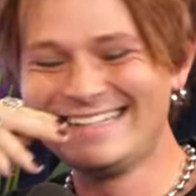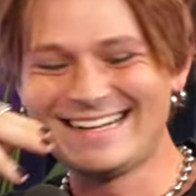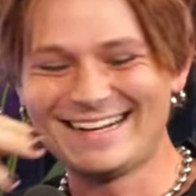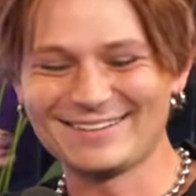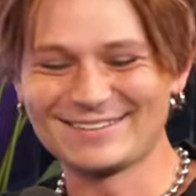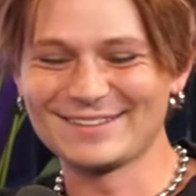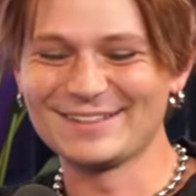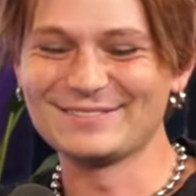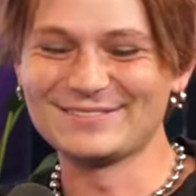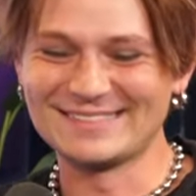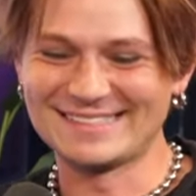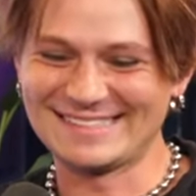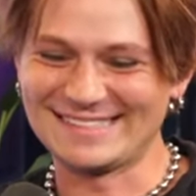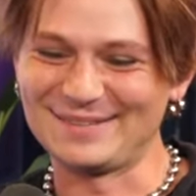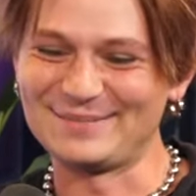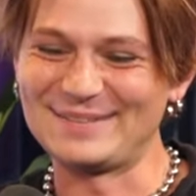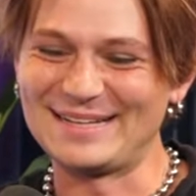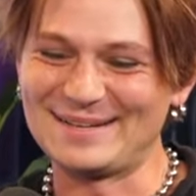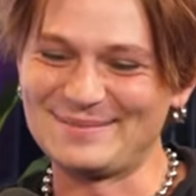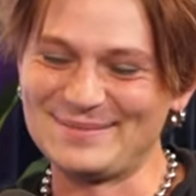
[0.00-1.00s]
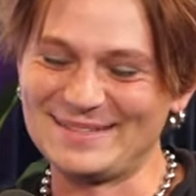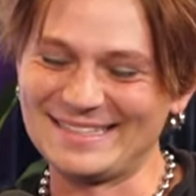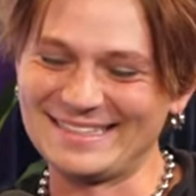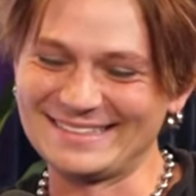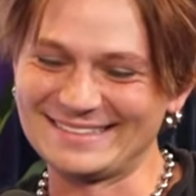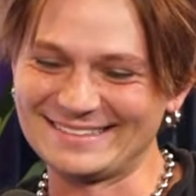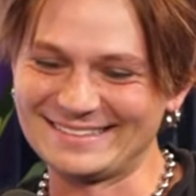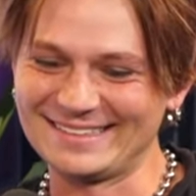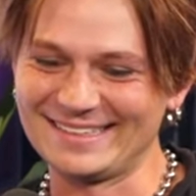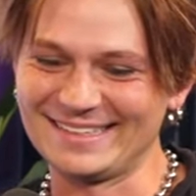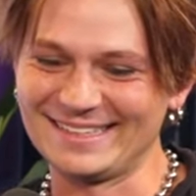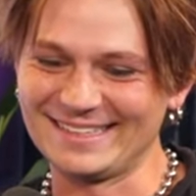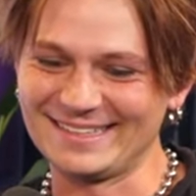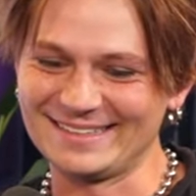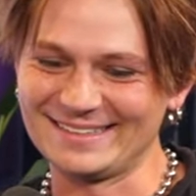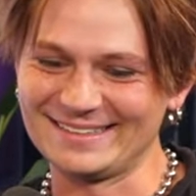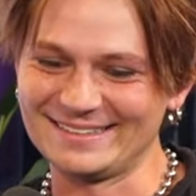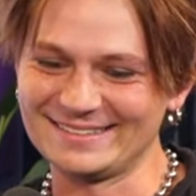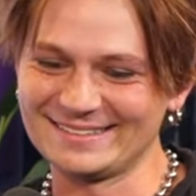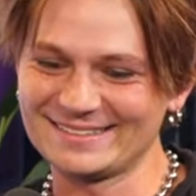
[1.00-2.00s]
I would love to someday be in
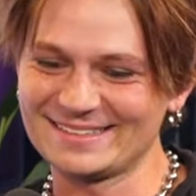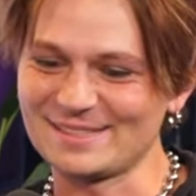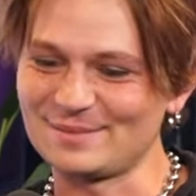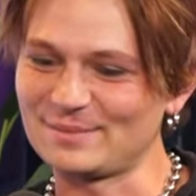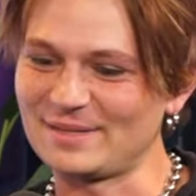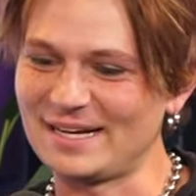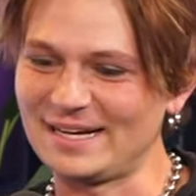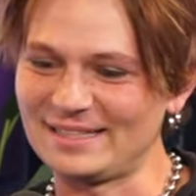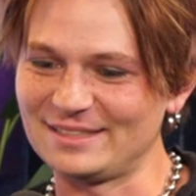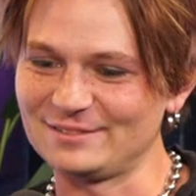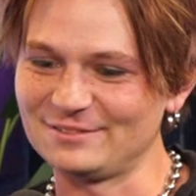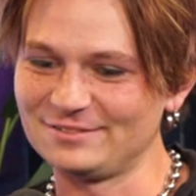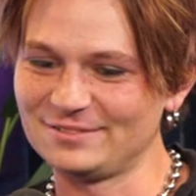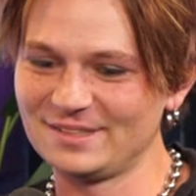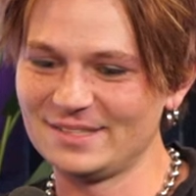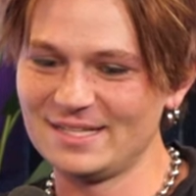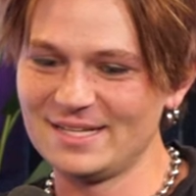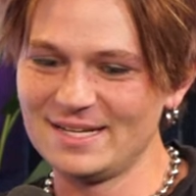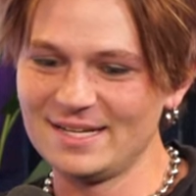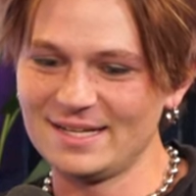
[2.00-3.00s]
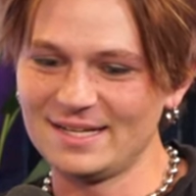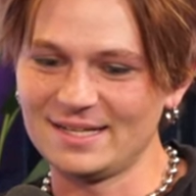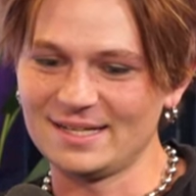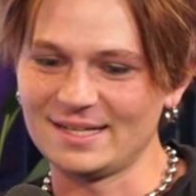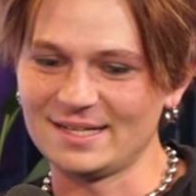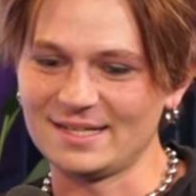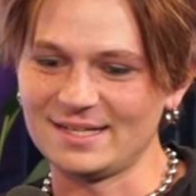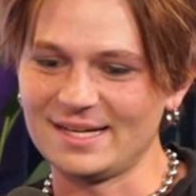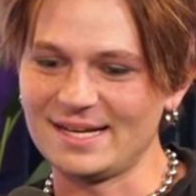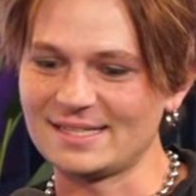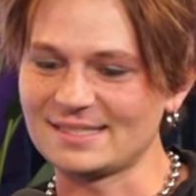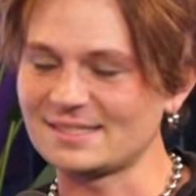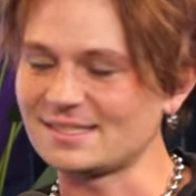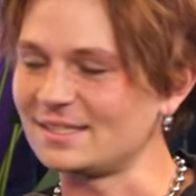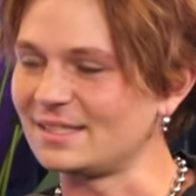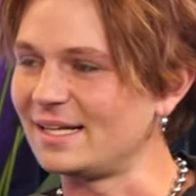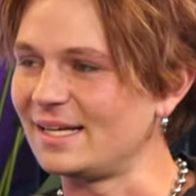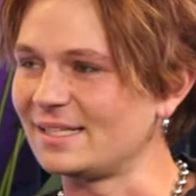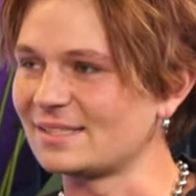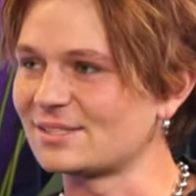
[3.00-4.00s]
some kind of
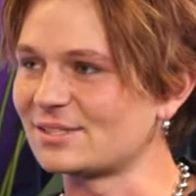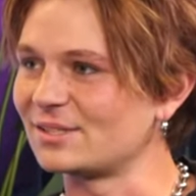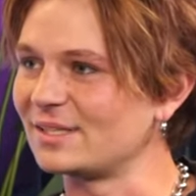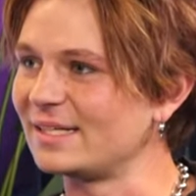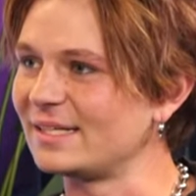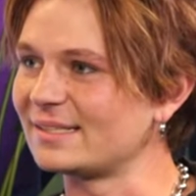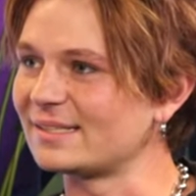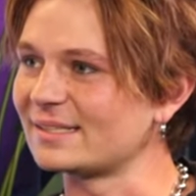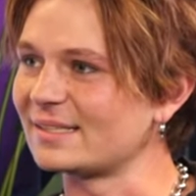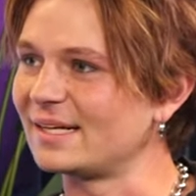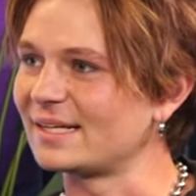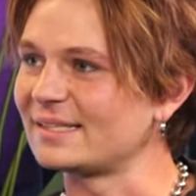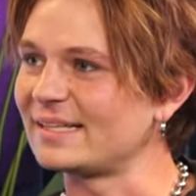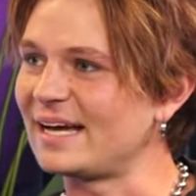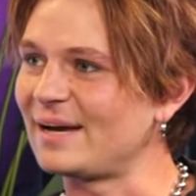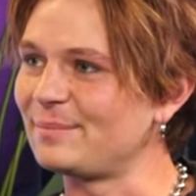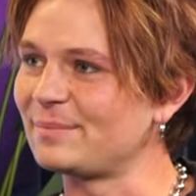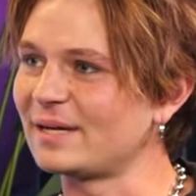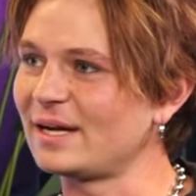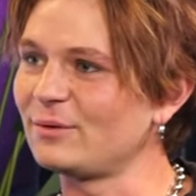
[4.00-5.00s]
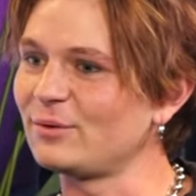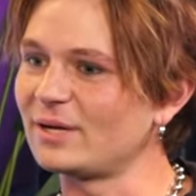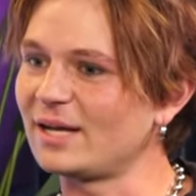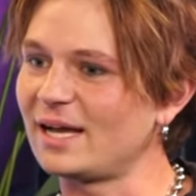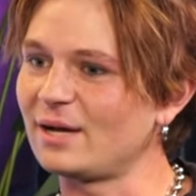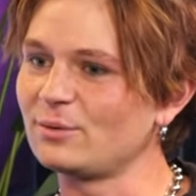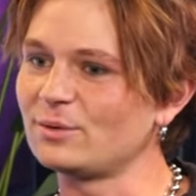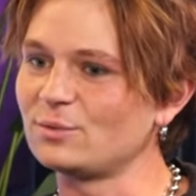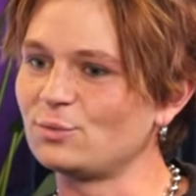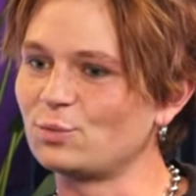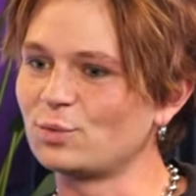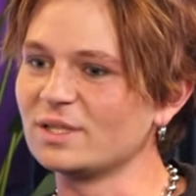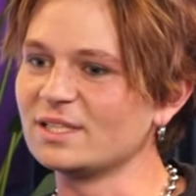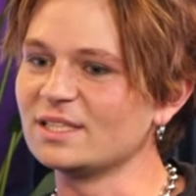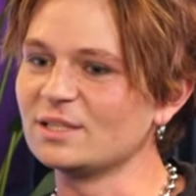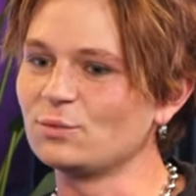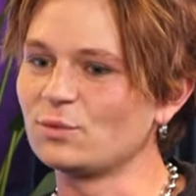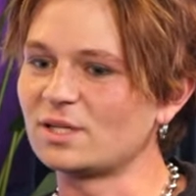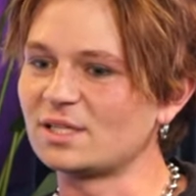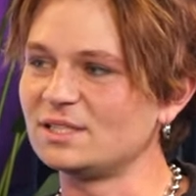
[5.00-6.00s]
SLS or anything like that. But I would
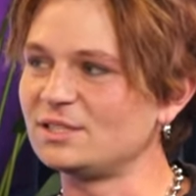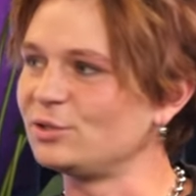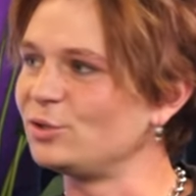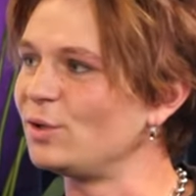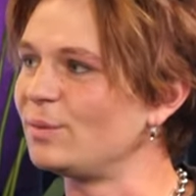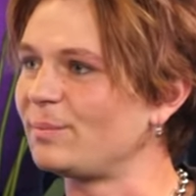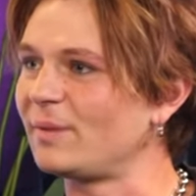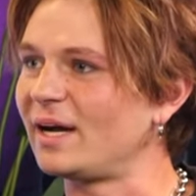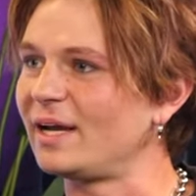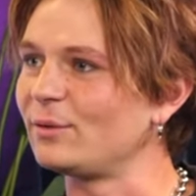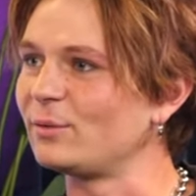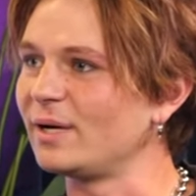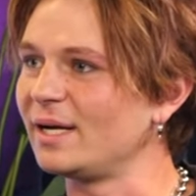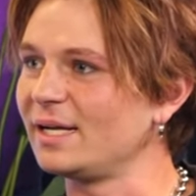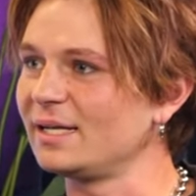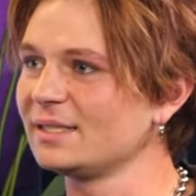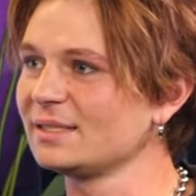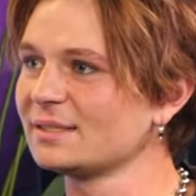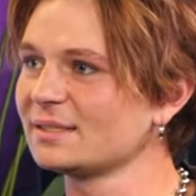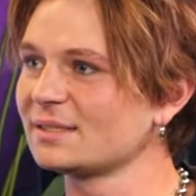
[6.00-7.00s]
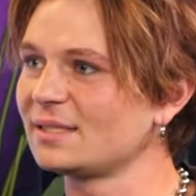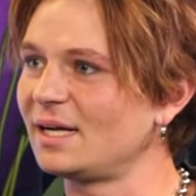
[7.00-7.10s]
really want to do it my way.